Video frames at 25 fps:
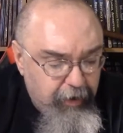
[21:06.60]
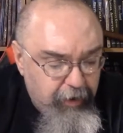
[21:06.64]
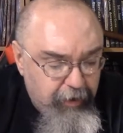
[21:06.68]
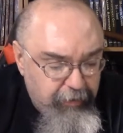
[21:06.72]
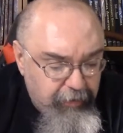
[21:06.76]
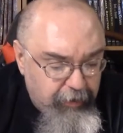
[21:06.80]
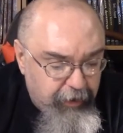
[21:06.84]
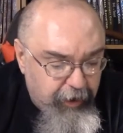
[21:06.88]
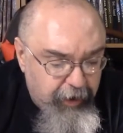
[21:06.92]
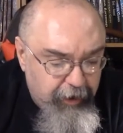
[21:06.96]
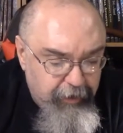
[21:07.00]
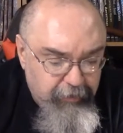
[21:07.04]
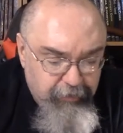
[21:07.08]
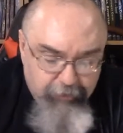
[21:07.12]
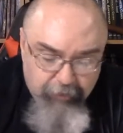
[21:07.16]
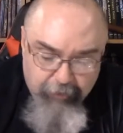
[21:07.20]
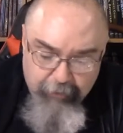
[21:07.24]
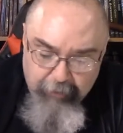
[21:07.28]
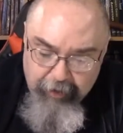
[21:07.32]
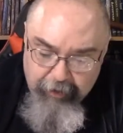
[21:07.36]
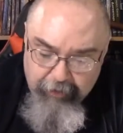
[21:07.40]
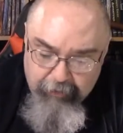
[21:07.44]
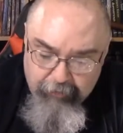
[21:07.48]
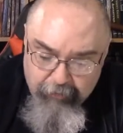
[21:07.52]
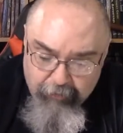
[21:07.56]
the
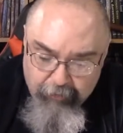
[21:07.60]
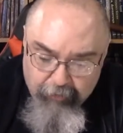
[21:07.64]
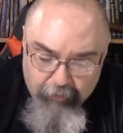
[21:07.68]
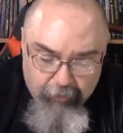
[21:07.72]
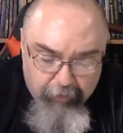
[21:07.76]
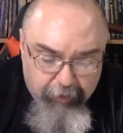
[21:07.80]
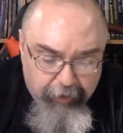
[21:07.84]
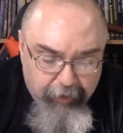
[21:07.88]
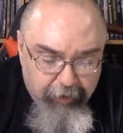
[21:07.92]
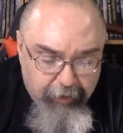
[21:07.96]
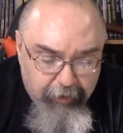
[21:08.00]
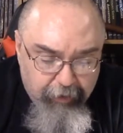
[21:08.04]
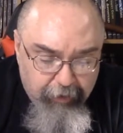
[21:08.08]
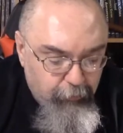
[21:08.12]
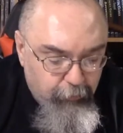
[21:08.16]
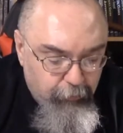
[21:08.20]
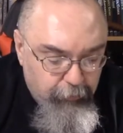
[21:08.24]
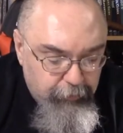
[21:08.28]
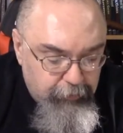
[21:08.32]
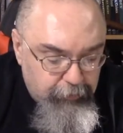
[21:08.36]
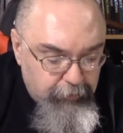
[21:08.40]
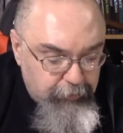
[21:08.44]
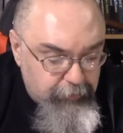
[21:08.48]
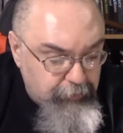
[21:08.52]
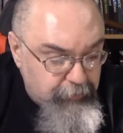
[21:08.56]
Astromech droid,
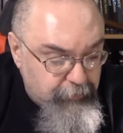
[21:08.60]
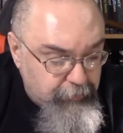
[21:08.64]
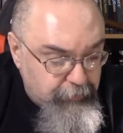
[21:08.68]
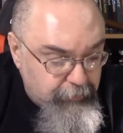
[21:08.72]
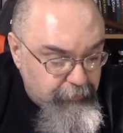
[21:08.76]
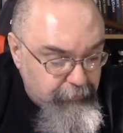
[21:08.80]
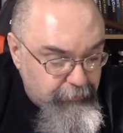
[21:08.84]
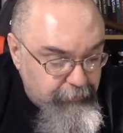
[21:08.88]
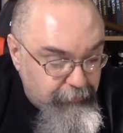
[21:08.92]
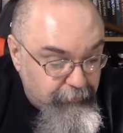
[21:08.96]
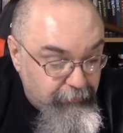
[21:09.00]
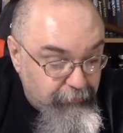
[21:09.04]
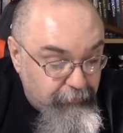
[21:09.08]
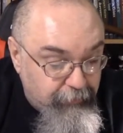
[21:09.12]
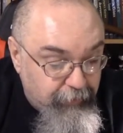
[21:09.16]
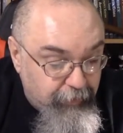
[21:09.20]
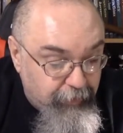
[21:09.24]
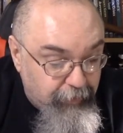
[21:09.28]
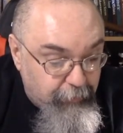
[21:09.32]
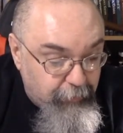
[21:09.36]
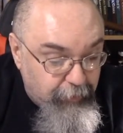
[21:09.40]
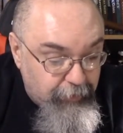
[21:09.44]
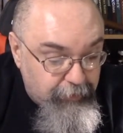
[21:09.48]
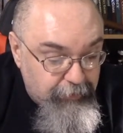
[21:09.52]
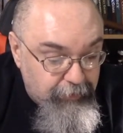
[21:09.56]
which is very
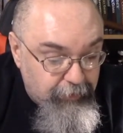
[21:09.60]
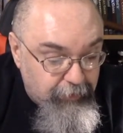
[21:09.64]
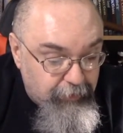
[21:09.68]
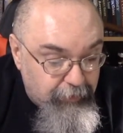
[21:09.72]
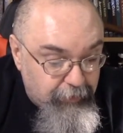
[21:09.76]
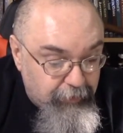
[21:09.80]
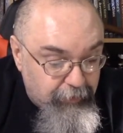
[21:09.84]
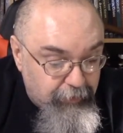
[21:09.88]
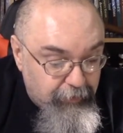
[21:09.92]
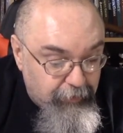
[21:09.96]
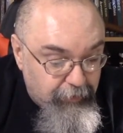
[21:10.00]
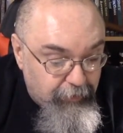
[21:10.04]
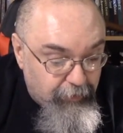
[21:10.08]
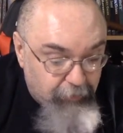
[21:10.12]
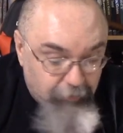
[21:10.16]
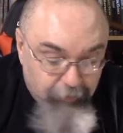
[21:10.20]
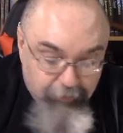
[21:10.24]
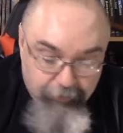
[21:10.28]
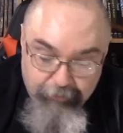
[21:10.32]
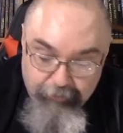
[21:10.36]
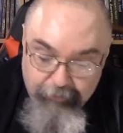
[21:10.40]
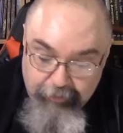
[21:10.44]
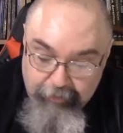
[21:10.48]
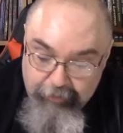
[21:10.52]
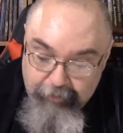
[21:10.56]
much an
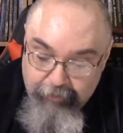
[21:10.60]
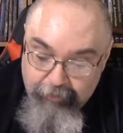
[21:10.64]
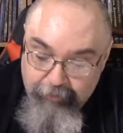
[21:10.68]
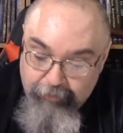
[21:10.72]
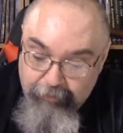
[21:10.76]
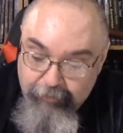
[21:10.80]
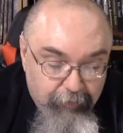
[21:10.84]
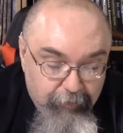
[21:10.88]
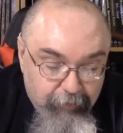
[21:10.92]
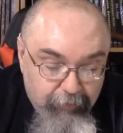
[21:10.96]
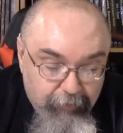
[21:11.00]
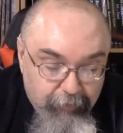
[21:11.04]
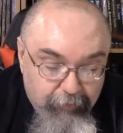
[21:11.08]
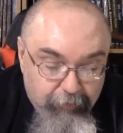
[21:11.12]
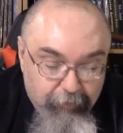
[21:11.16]
R2-D2